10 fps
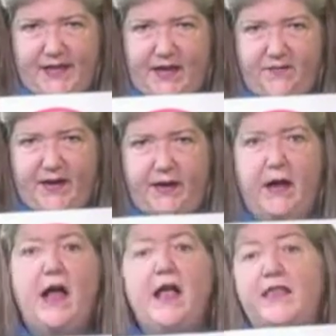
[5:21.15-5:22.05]
even
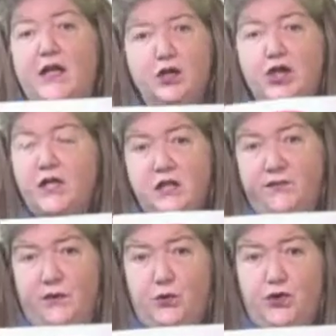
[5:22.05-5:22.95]
than just the
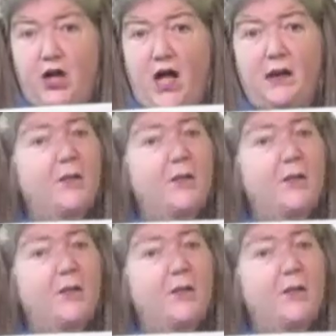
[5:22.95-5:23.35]
flu shot.